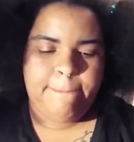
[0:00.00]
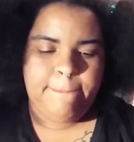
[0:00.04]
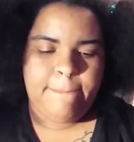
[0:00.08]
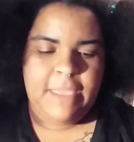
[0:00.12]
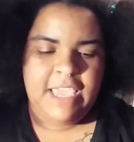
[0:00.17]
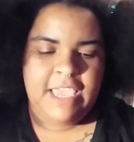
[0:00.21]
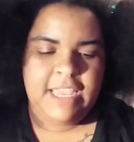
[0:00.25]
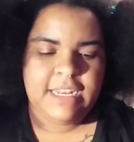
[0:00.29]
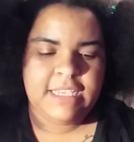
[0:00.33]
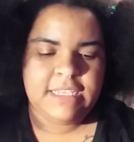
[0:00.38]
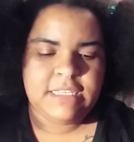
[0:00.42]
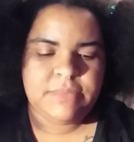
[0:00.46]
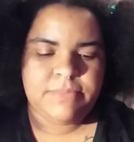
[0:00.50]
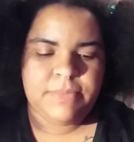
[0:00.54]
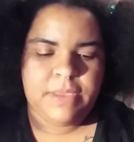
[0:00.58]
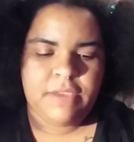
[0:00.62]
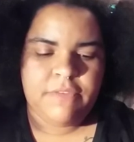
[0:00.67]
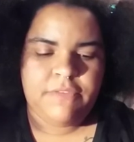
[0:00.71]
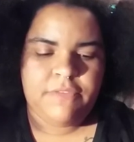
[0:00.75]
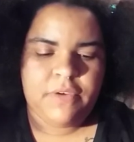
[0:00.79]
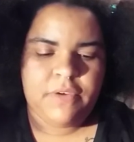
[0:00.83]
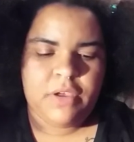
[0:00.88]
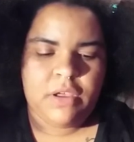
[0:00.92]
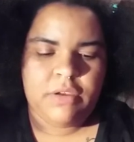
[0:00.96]
It is my
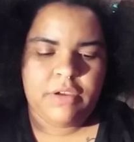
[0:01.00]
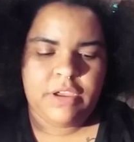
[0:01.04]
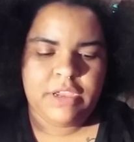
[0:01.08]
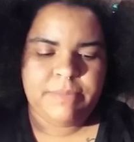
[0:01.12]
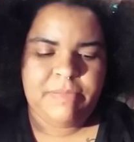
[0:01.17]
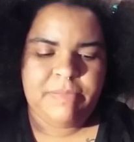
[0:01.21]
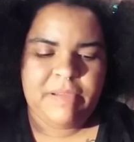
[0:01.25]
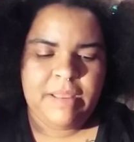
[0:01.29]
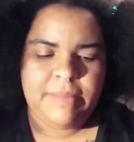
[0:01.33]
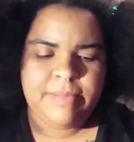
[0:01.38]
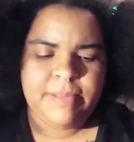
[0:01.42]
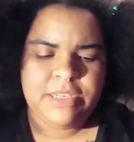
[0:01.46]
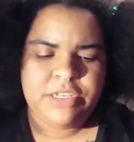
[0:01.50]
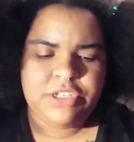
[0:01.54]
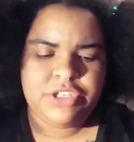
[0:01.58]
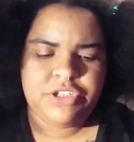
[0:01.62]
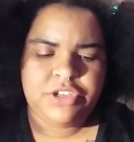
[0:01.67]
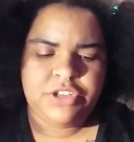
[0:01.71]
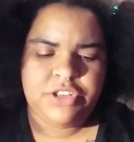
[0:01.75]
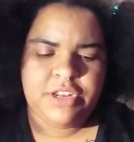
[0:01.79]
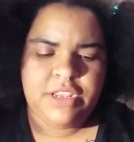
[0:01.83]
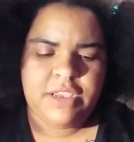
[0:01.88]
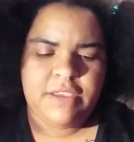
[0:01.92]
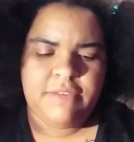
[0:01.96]
fault. I probably
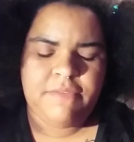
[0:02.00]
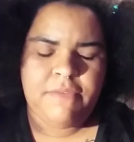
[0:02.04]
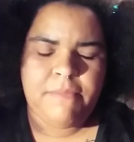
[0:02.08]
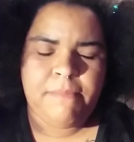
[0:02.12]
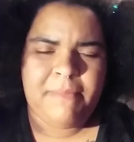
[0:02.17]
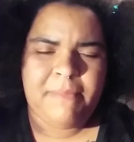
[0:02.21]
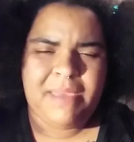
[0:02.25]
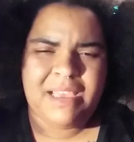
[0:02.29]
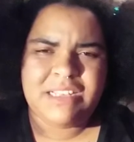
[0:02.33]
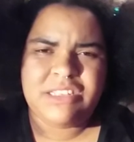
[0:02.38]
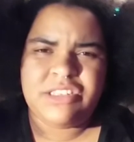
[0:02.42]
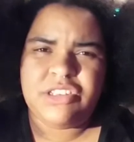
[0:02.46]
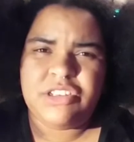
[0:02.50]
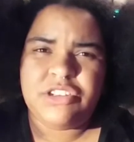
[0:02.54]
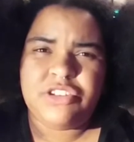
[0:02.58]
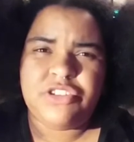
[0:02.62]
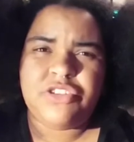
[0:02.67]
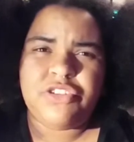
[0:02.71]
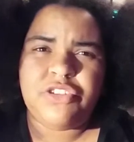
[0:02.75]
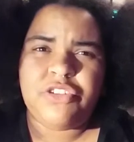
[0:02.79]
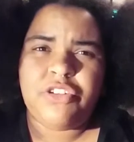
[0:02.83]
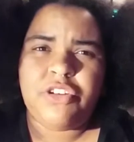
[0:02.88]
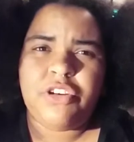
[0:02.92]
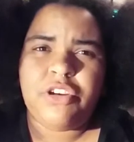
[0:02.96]
should have
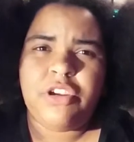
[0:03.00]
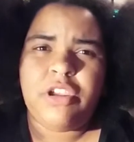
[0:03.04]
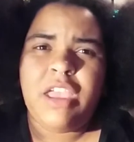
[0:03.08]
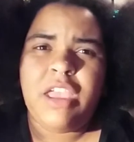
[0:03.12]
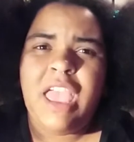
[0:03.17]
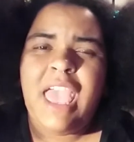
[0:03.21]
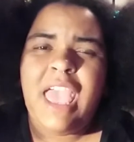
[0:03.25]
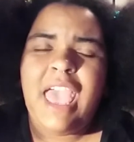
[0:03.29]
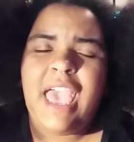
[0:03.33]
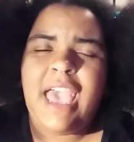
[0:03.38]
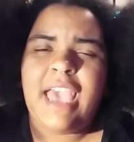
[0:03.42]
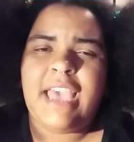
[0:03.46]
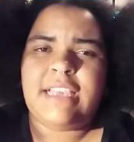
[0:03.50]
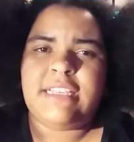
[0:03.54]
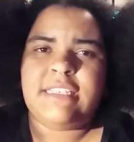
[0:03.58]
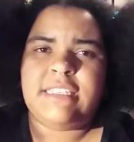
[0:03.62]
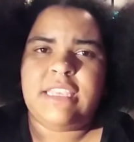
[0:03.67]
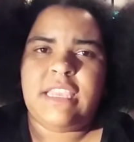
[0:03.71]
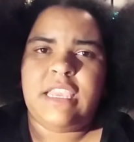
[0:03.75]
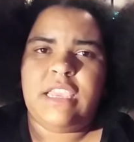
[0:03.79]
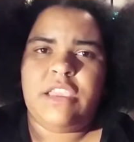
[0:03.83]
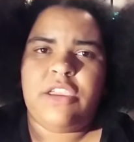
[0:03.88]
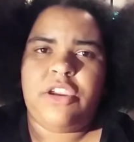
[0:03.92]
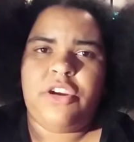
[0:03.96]
messaged her
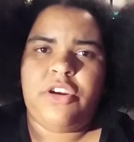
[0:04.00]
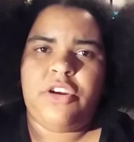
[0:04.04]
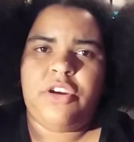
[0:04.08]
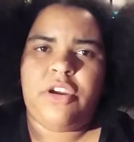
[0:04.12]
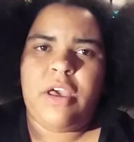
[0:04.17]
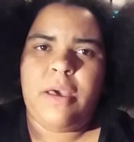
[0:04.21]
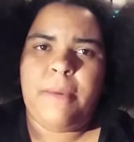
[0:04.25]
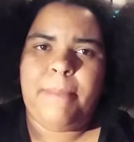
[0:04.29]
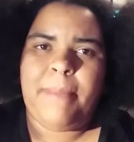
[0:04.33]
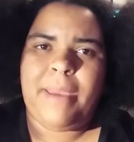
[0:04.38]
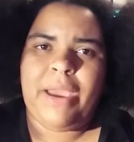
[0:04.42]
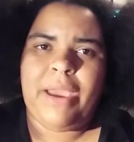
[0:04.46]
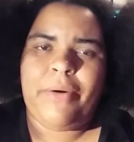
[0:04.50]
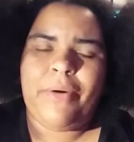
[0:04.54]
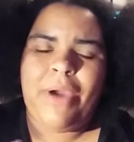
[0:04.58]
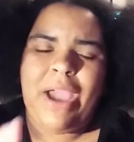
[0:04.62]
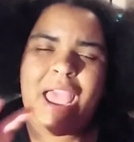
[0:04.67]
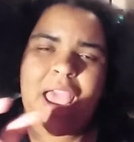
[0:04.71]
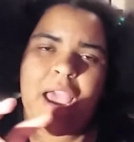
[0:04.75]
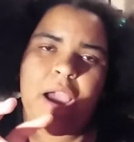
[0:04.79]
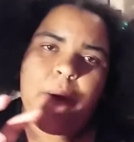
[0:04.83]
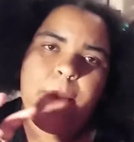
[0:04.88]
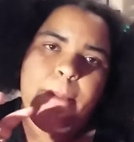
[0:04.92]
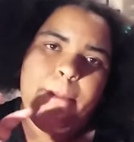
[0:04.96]
asking her about
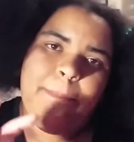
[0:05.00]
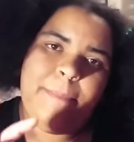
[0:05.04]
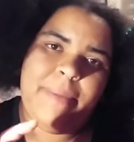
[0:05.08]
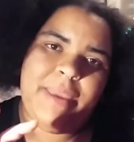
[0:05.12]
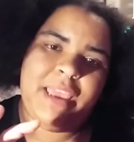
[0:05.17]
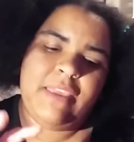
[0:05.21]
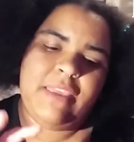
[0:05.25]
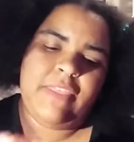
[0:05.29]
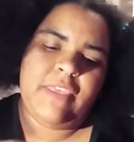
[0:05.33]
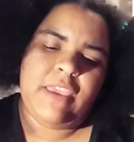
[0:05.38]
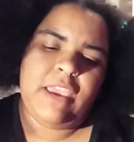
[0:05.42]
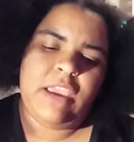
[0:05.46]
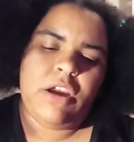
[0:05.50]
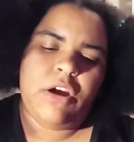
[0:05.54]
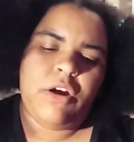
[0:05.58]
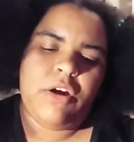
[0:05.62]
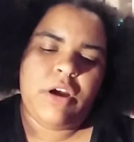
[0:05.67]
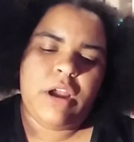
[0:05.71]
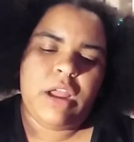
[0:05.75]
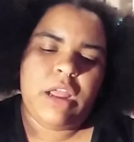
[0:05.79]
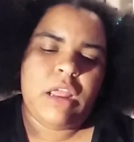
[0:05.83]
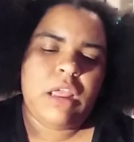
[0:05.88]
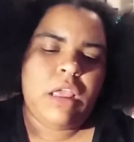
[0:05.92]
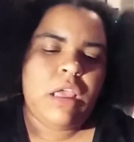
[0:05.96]
how big they
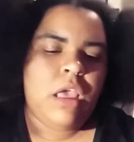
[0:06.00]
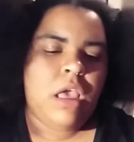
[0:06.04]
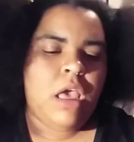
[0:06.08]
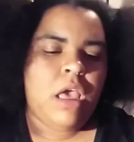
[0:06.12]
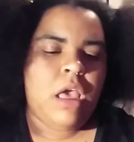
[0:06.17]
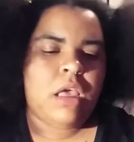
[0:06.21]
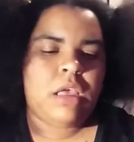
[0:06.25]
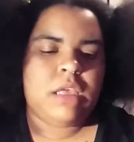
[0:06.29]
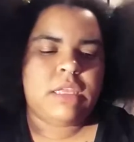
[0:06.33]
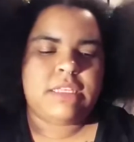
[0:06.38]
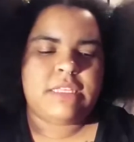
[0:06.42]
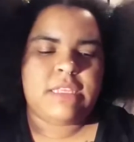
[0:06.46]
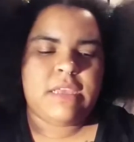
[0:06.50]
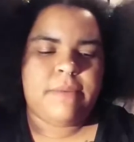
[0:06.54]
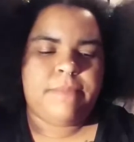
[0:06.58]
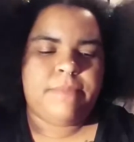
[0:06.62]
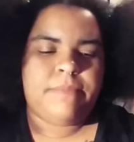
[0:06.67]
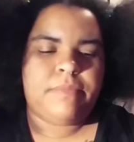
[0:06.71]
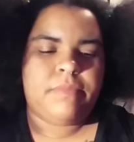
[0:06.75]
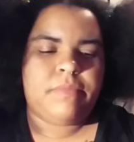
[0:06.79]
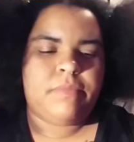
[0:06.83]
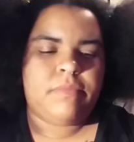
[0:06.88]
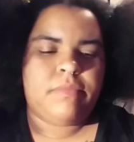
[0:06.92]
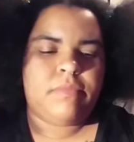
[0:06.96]
are, because
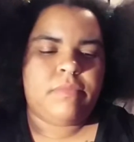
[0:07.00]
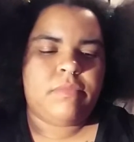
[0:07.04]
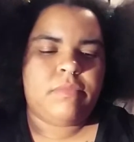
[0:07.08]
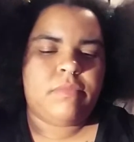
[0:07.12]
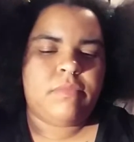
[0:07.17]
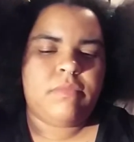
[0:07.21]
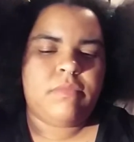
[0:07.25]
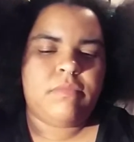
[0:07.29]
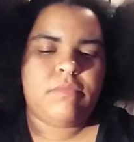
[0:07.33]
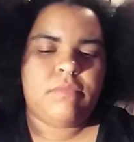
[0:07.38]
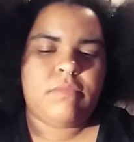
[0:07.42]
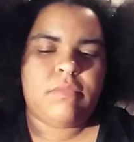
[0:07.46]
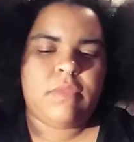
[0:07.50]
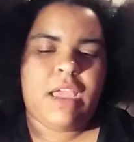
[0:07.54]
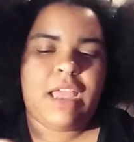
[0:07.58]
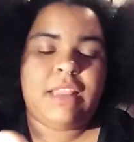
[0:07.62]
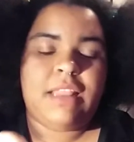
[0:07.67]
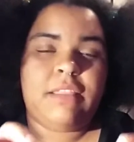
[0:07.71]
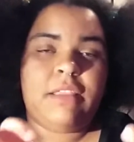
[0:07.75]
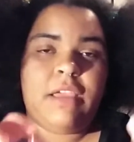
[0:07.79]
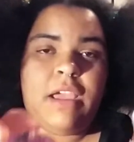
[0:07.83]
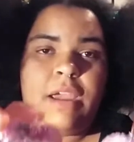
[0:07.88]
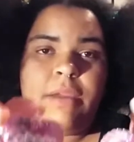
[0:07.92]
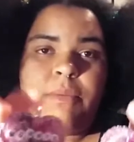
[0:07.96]

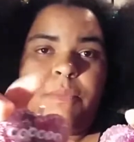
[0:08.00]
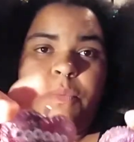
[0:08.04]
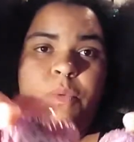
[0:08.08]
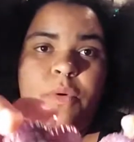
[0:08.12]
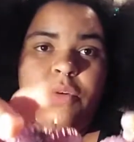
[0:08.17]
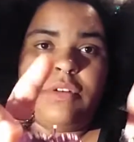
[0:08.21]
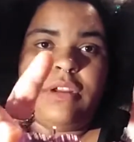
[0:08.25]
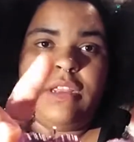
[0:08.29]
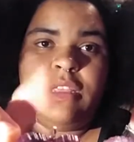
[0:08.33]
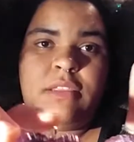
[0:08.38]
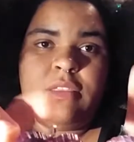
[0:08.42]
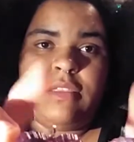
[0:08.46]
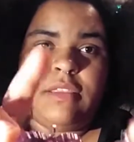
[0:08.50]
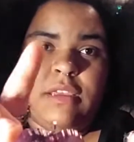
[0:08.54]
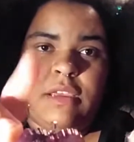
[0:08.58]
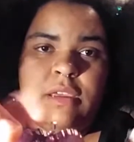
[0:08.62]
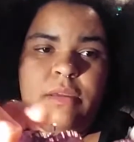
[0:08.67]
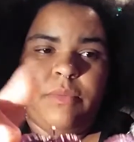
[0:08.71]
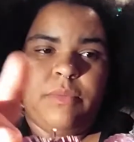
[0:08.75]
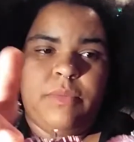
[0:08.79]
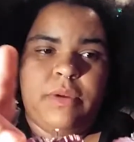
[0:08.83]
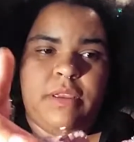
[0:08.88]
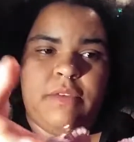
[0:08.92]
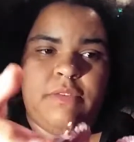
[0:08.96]
I wanted
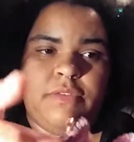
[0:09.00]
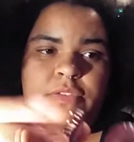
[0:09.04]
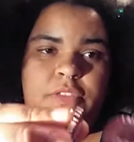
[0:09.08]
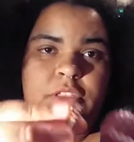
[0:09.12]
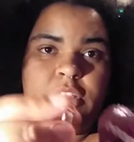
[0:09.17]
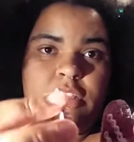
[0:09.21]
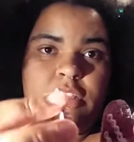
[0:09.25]
them with the